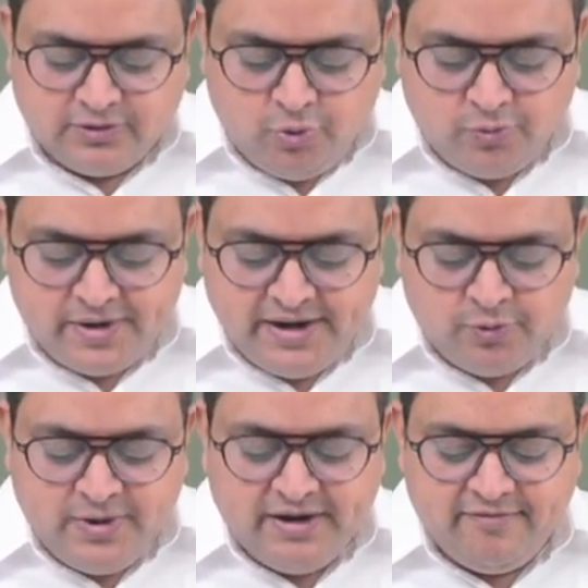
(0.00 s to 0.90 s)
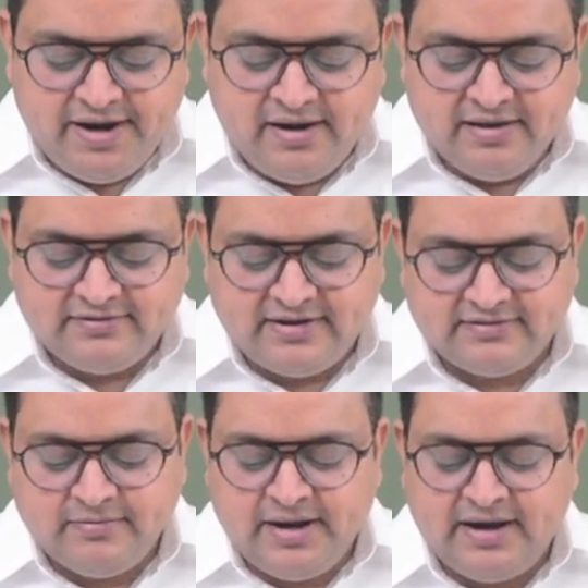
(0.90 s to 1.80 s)
222 A dividend is
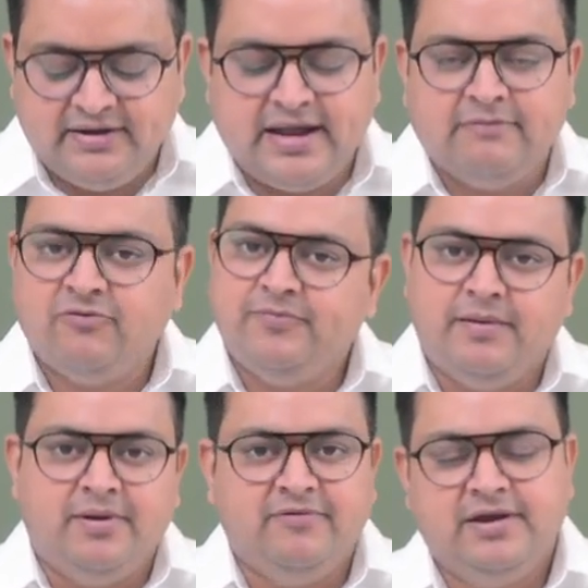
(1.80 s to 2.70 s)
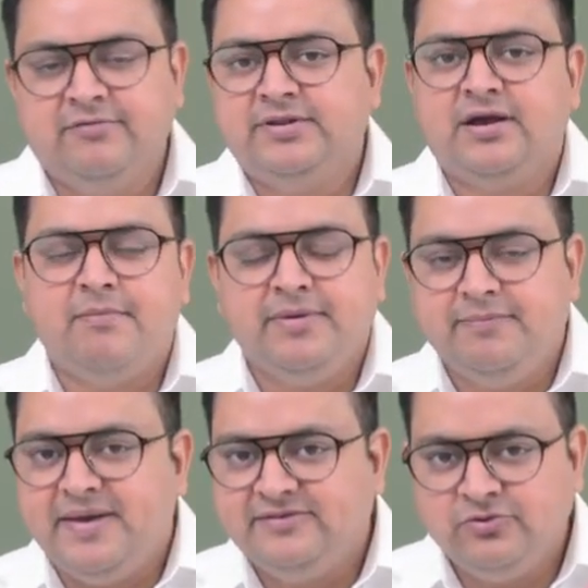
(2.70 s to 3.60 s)
taxable at the time of payment. Whenever the
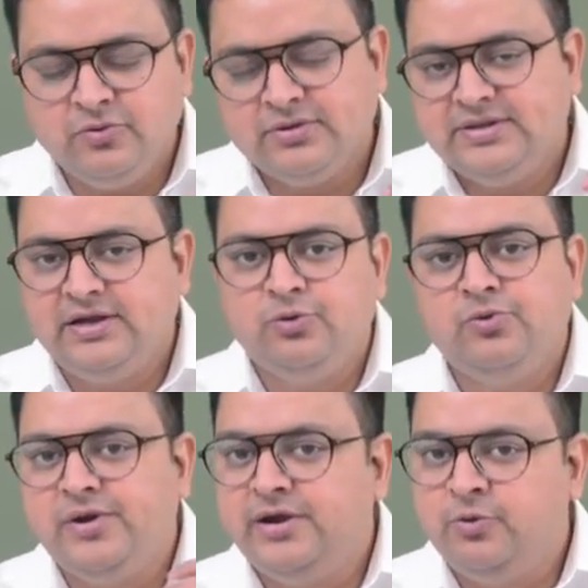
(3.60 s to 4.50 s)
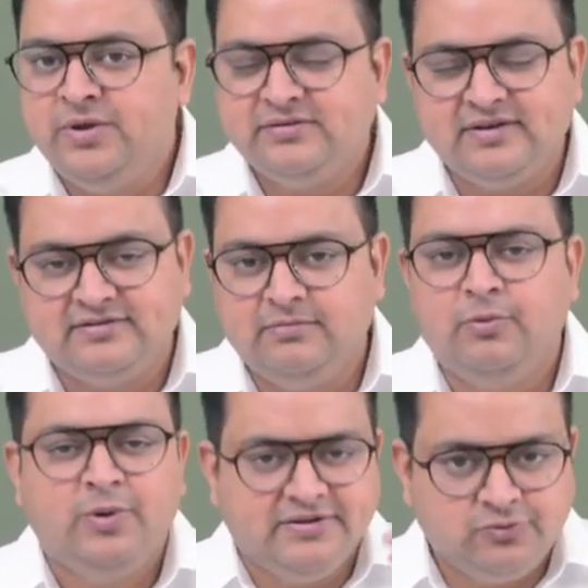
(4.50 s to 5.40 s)
company pays you, then 222 A is
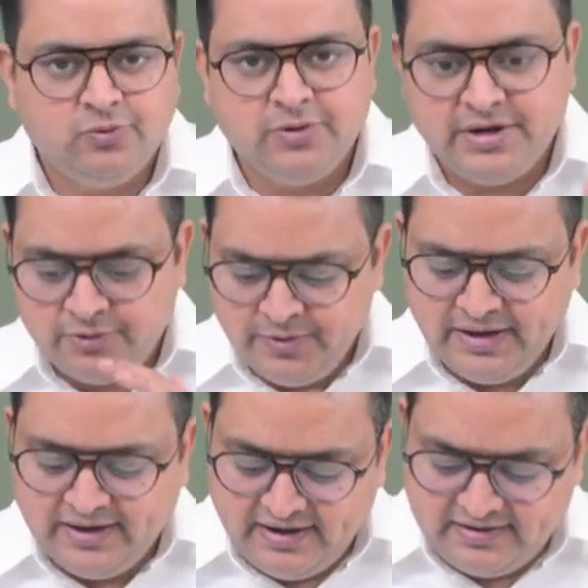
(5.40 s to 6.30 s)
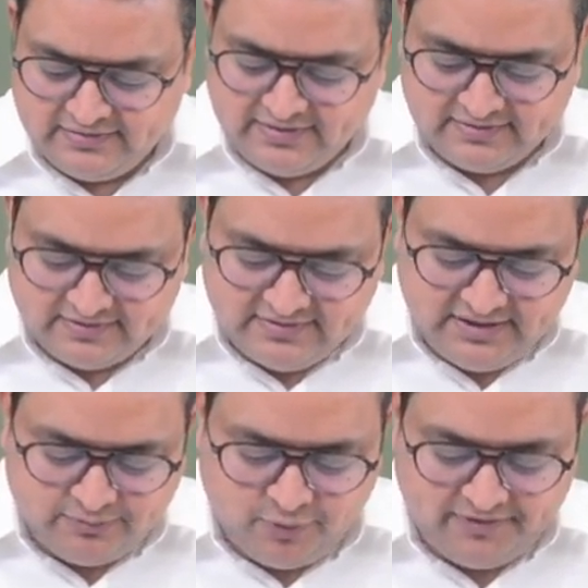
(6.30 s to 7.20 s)
taxable. What is 222 A? Let us discuss
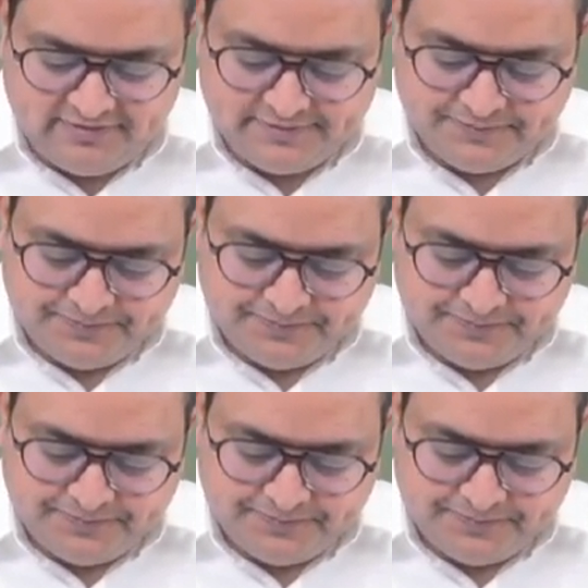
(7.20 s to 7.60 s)
these points.